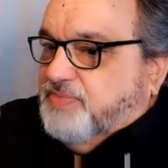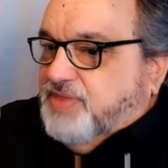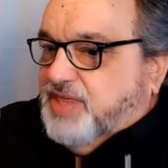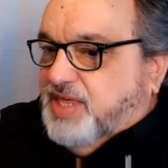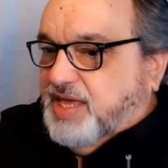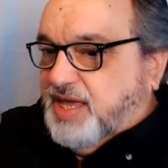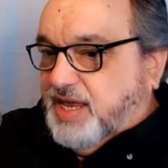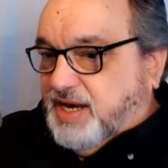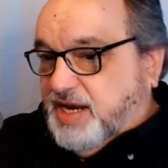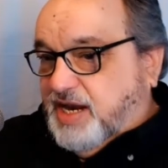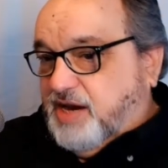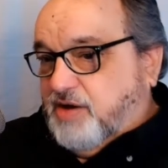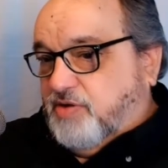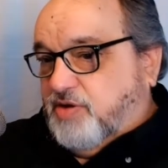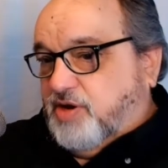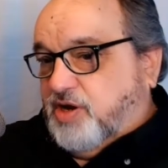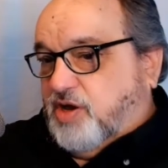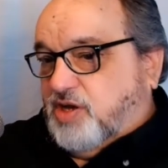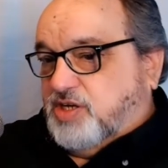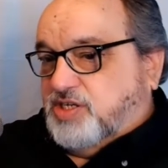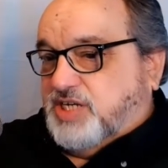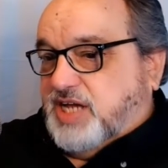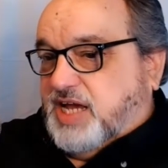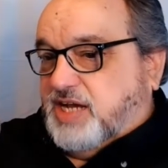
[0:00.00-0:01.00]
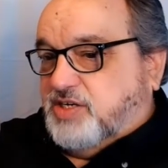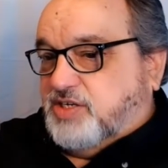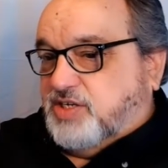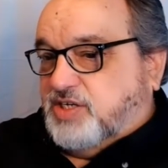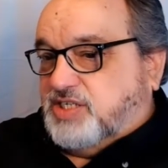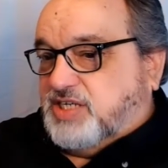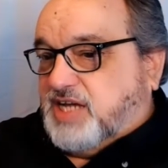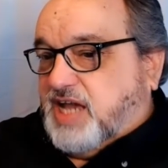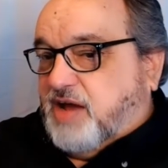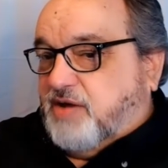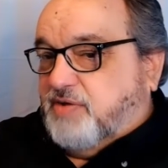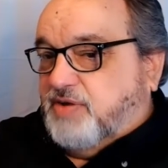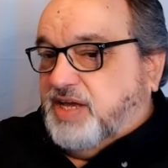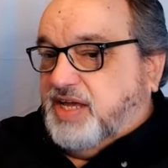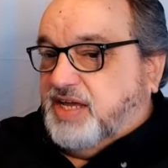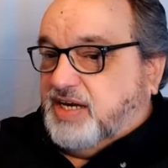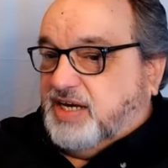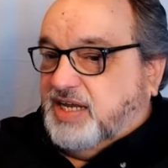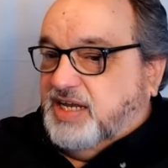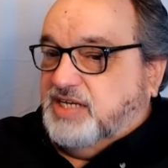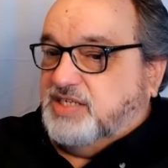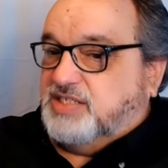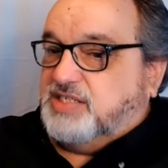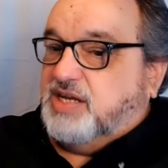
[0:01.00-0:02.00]
And here in Los Angeles County, at
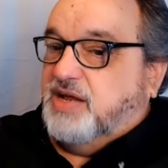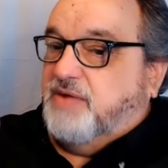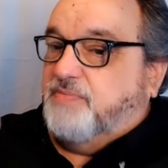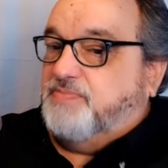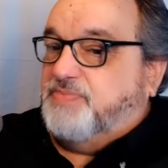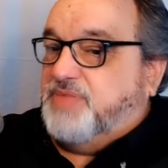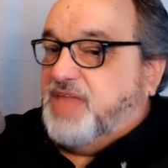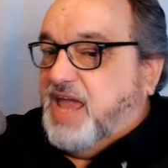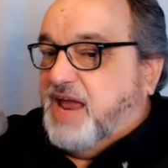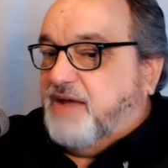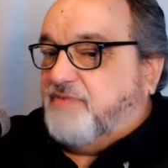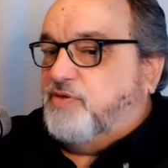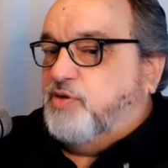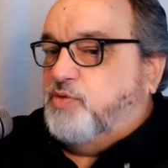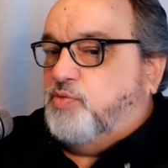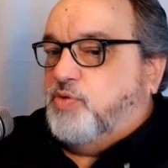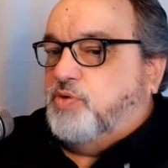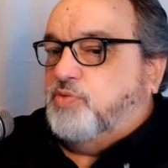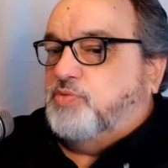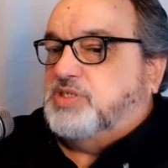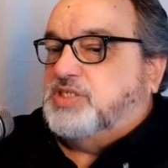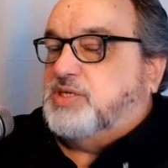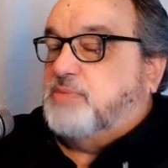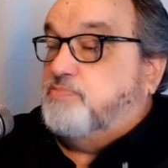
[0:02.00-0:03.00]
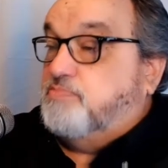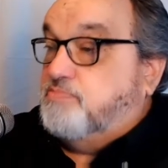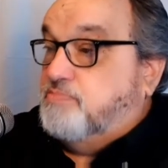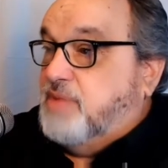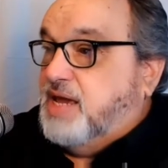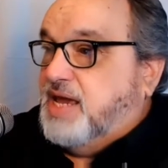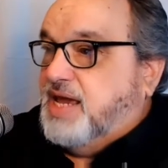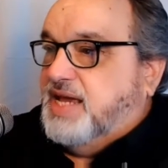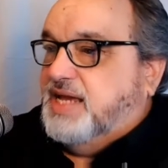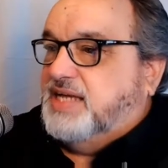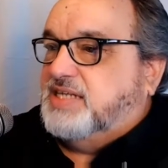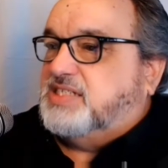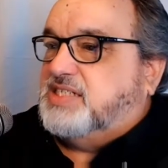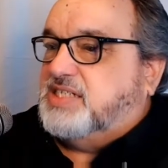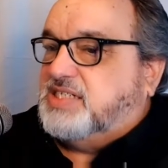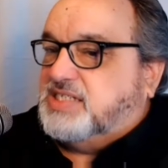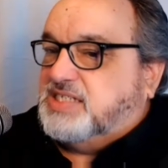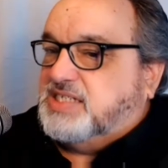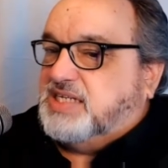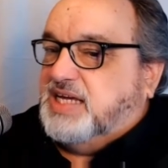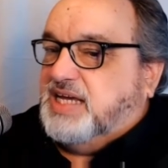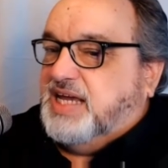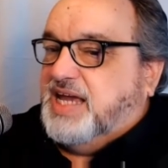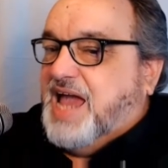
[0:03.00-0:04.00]
least, everyone was amazed to
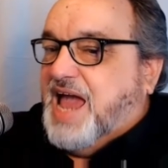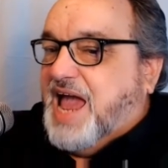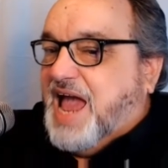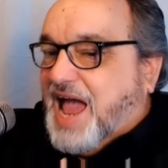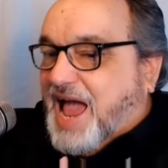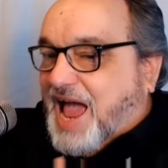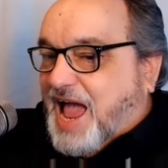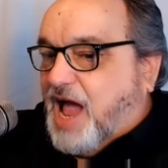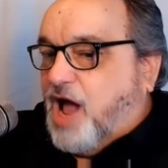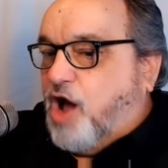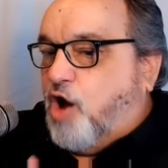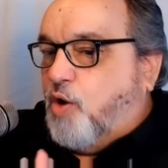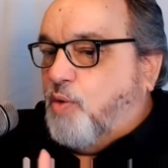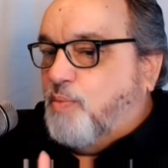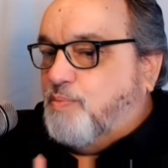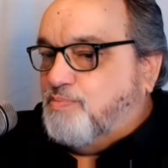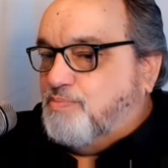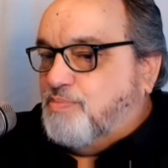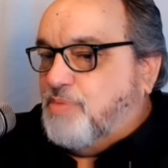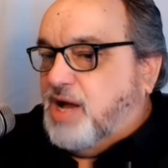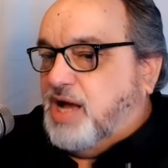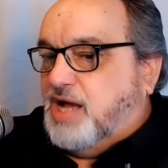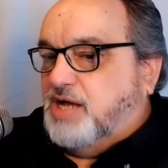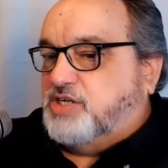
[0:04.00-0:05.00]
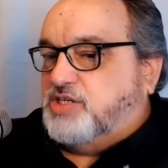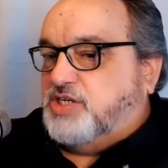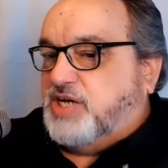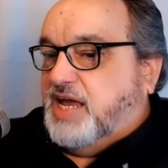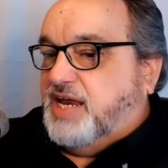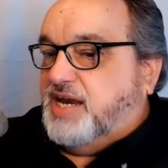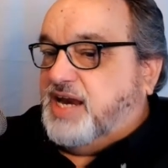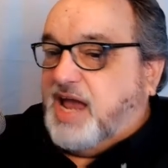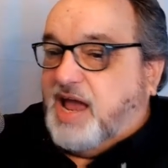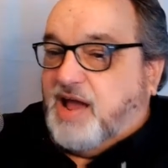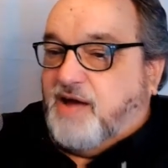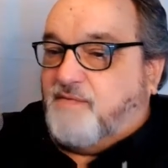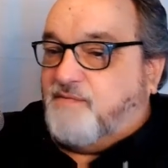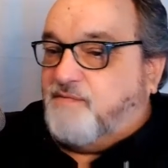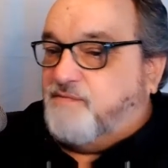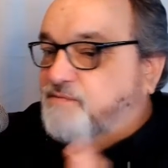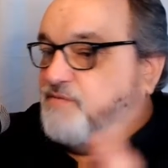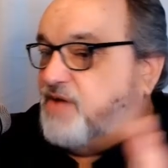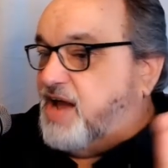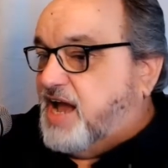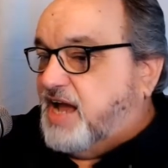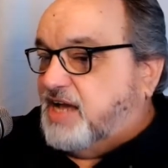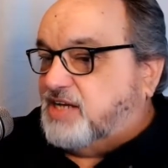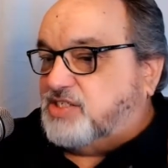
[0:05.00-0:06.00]
see how much and how
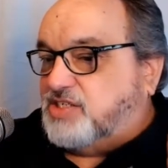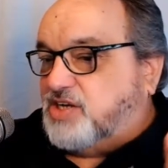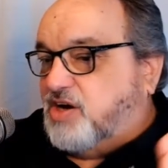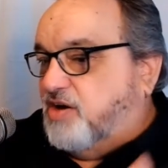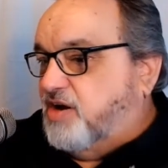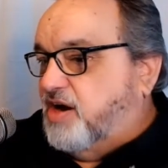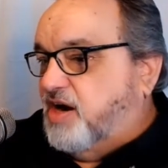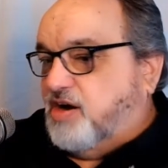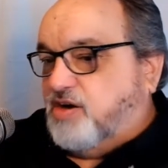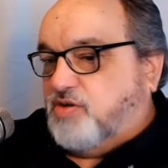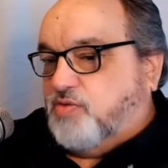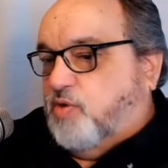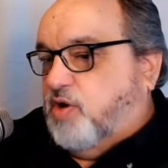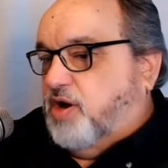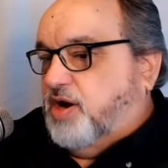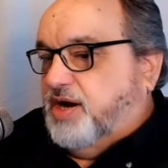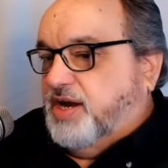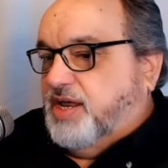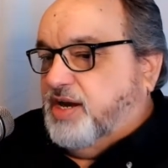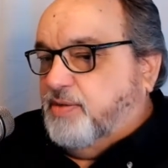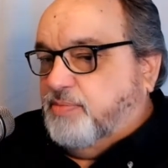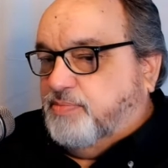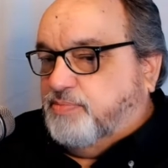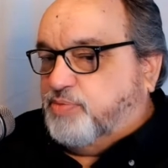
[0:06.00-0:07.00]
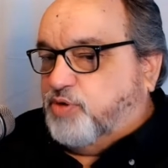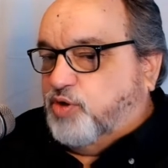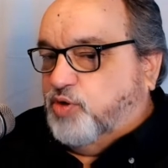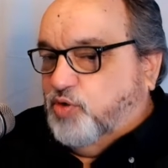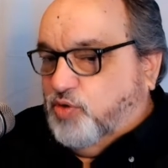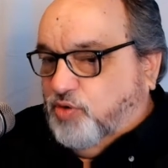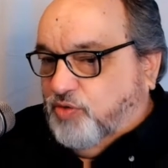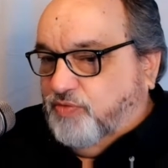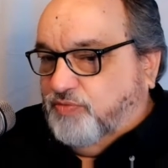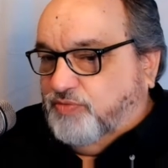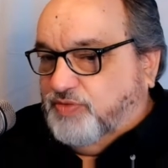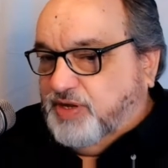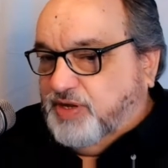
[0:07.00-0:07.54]
fast our air quality had improved.